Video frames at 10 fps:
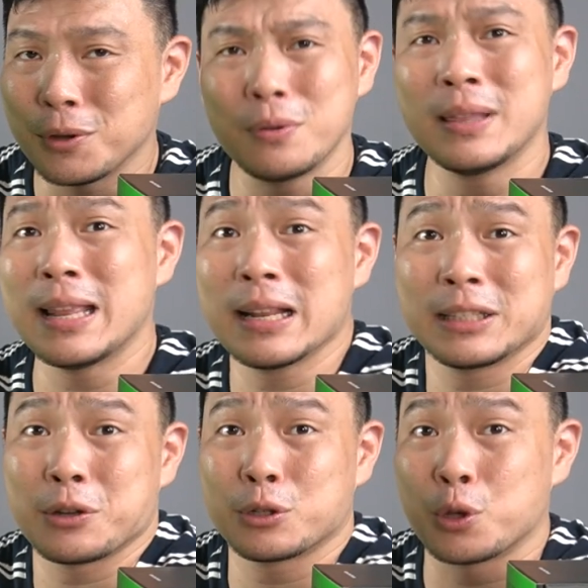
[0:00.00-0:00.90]
So, hindi lang
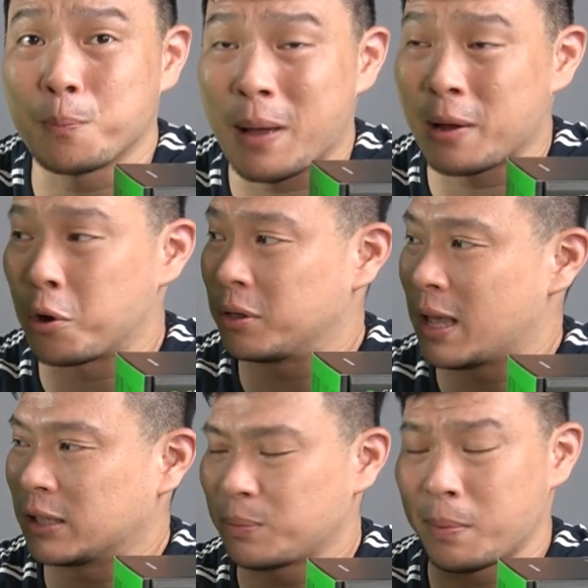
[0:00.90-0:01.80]
siguro ito
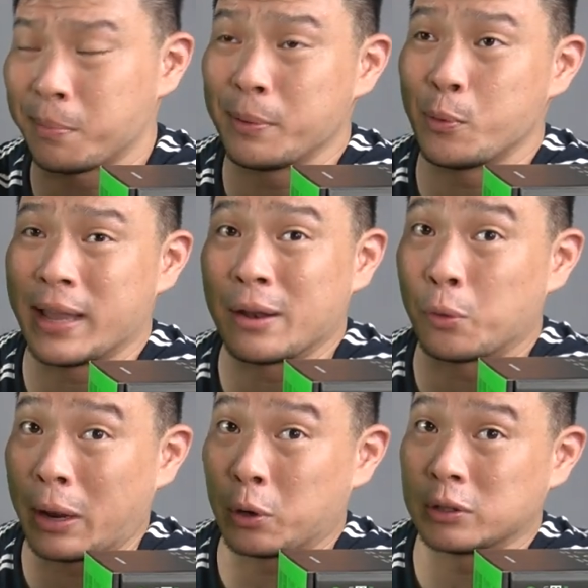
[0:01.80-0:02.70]
pang-condense. Probably we
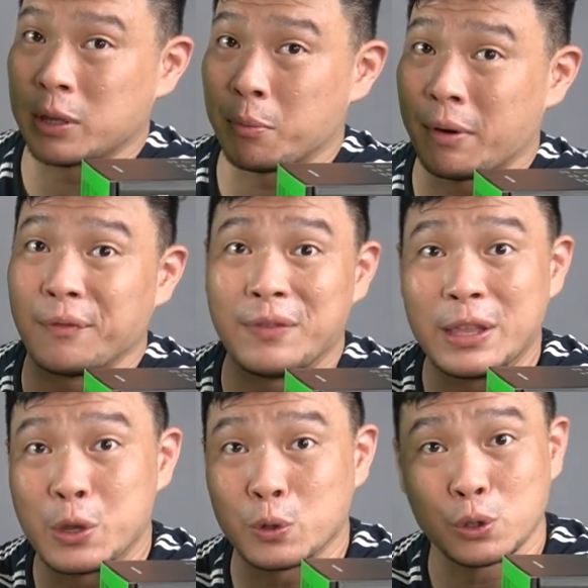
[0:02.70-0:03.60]
can record some of our
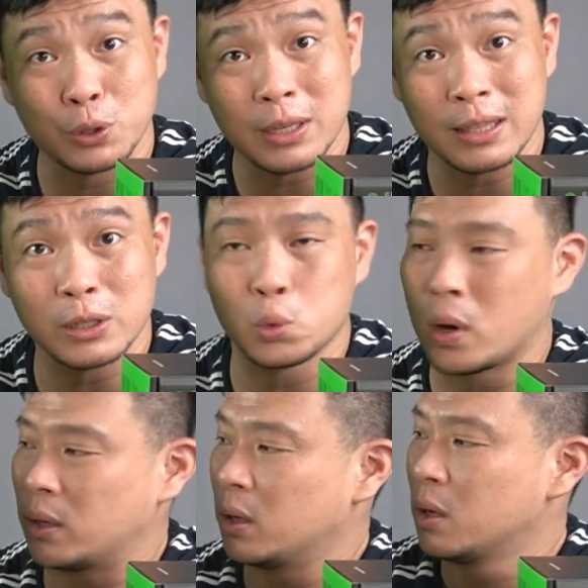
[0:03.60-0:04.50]
videos using this
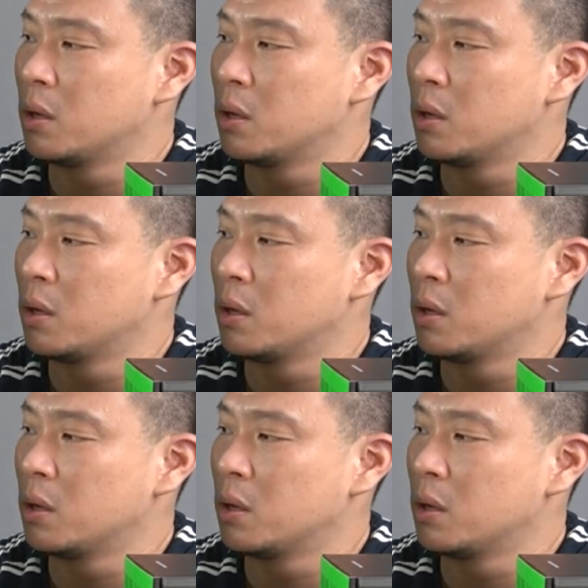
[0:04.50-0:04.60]
one.